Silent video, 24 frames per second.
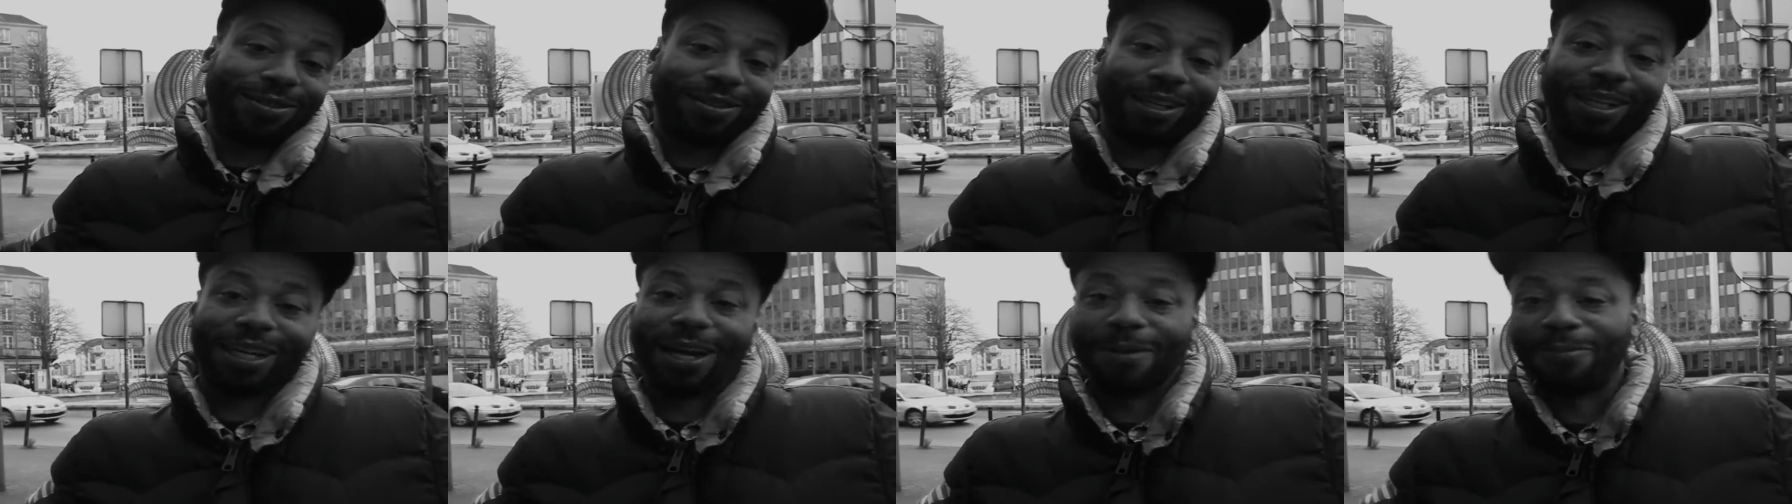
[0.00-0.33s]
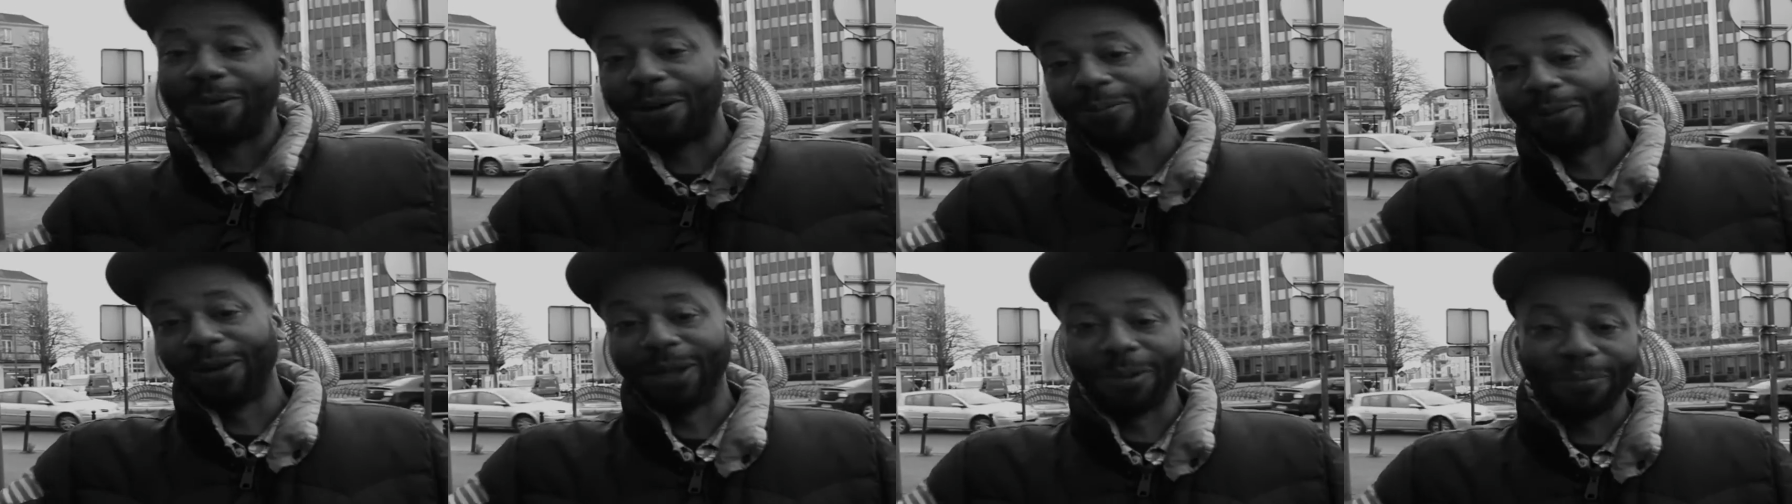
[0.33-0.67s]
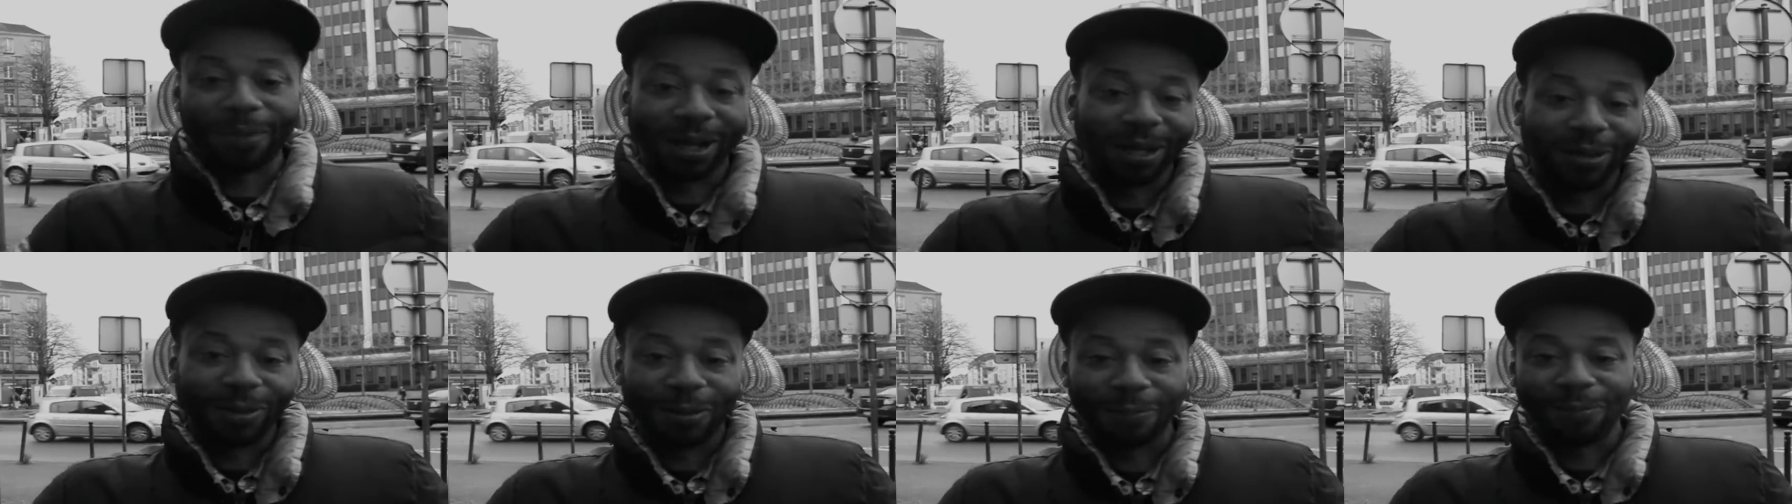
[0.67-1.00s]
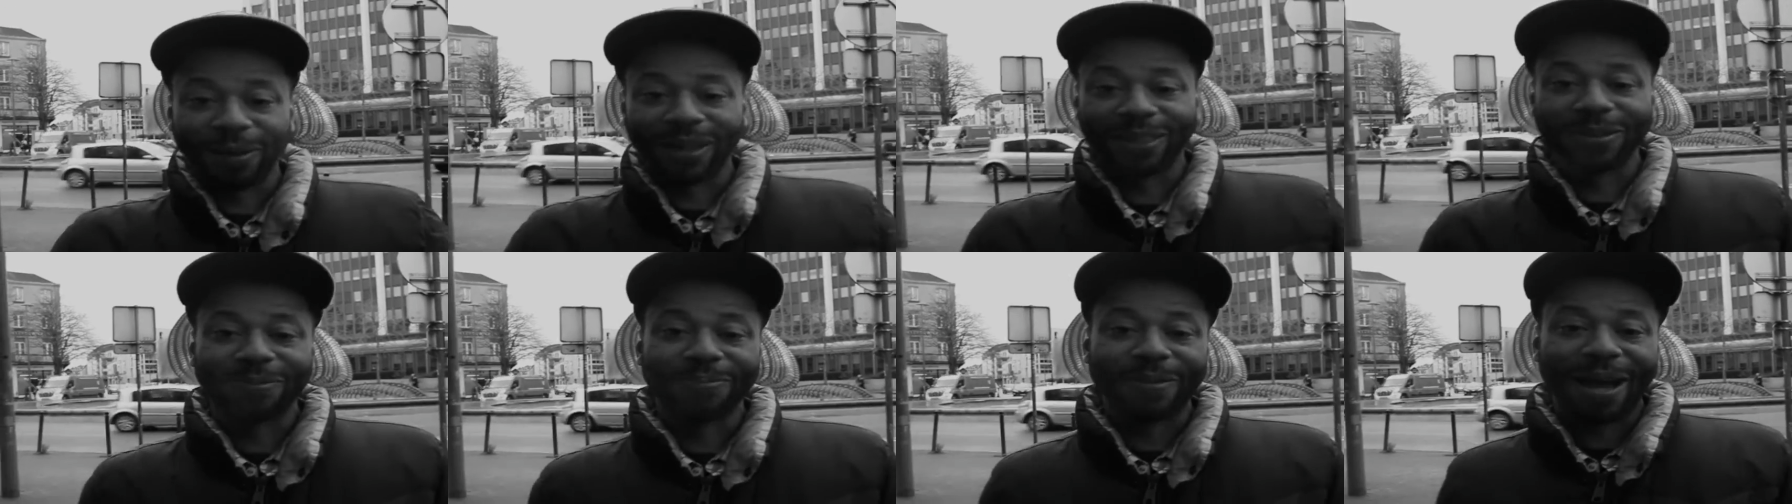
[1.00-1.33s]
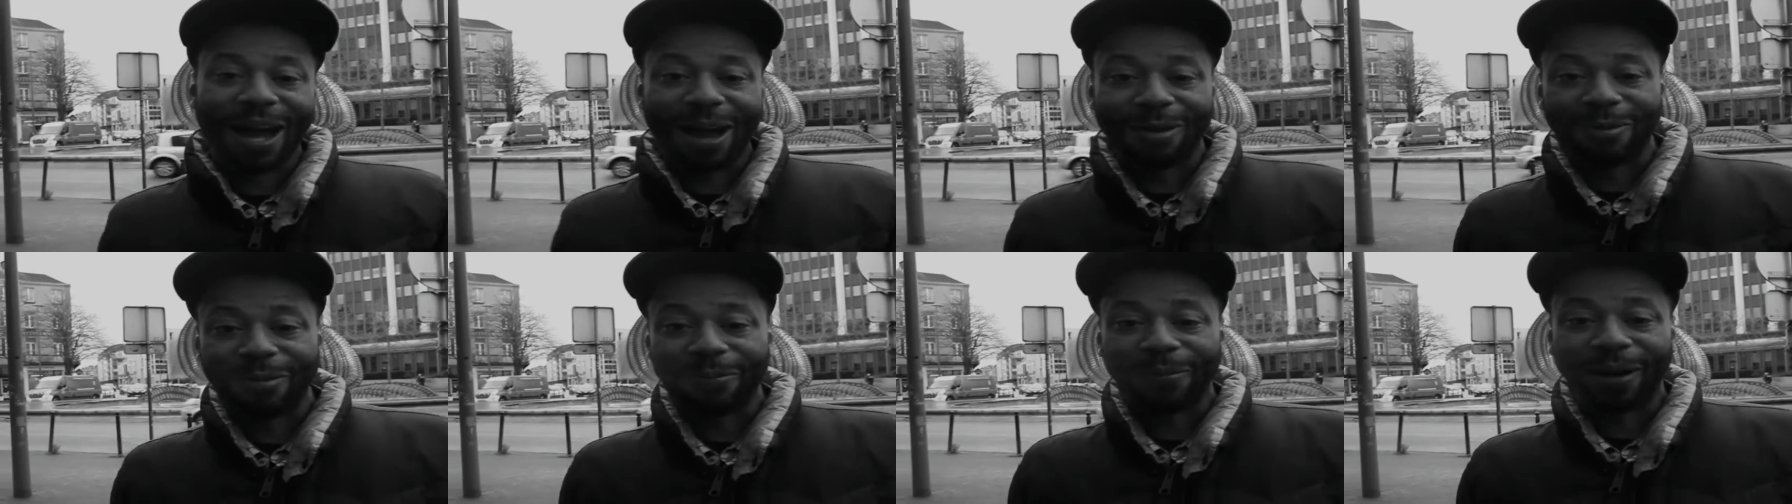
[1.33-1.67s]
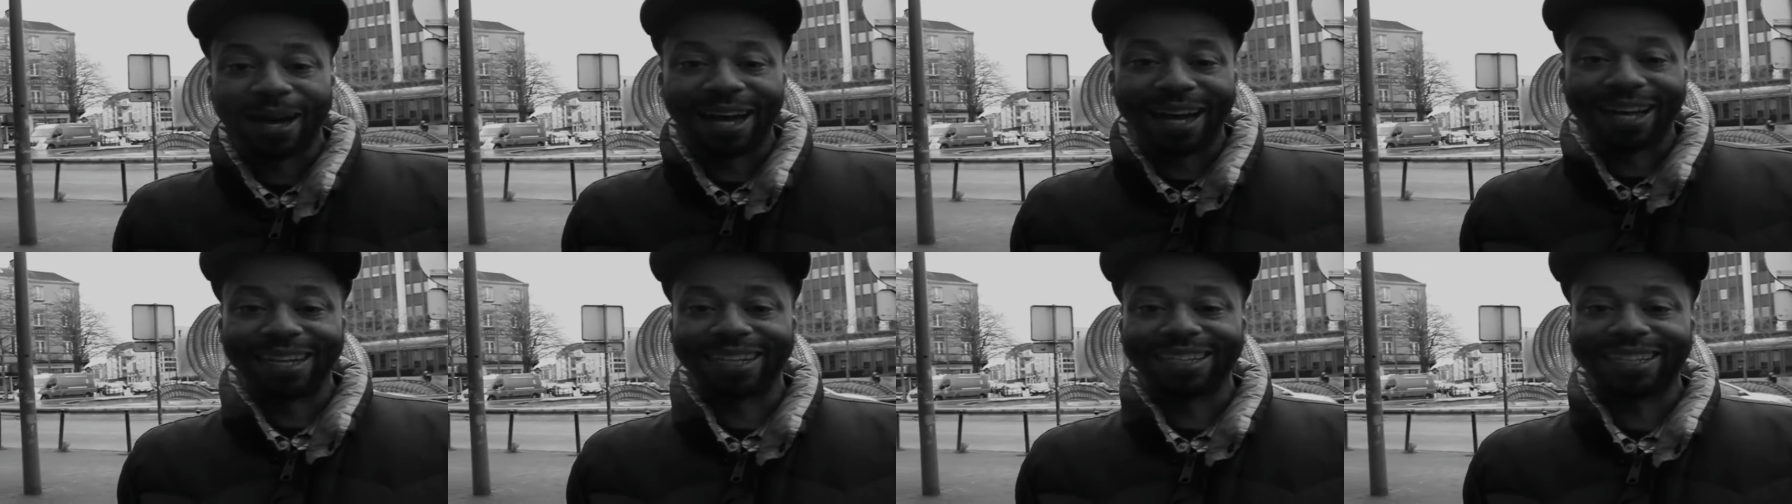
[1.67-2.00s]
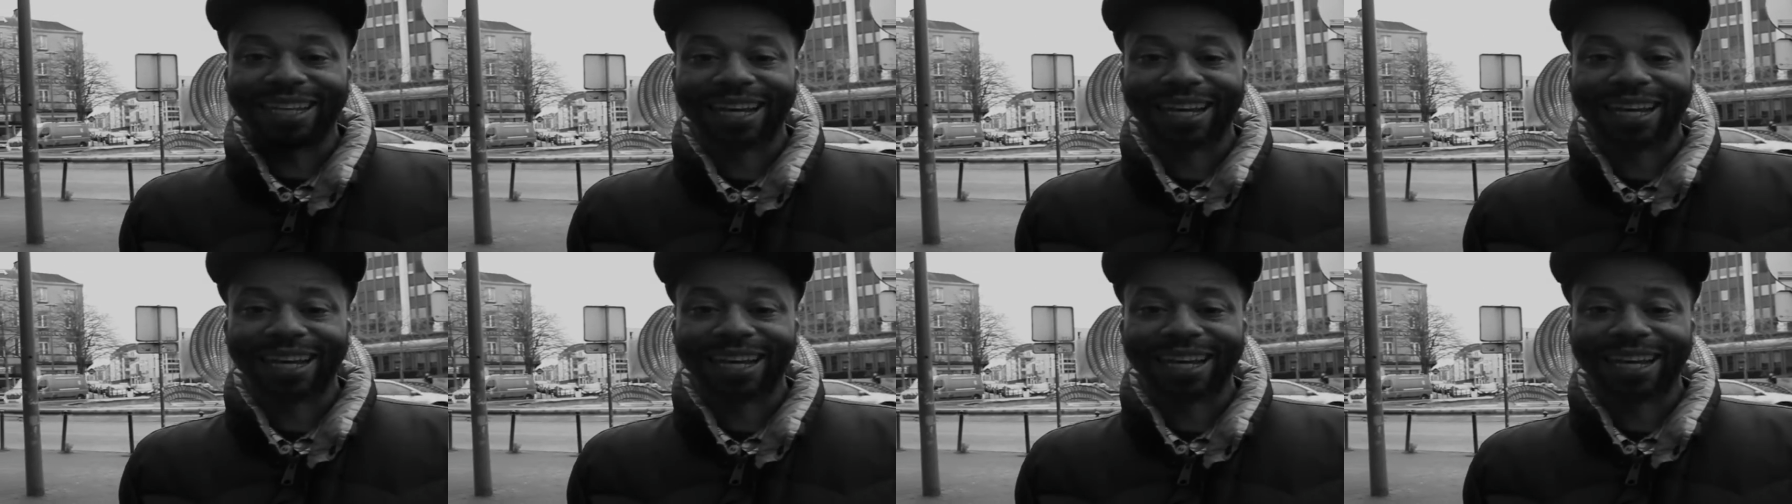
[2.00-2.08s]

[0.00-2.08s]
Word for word: I got my little, my little brother Malvin behind the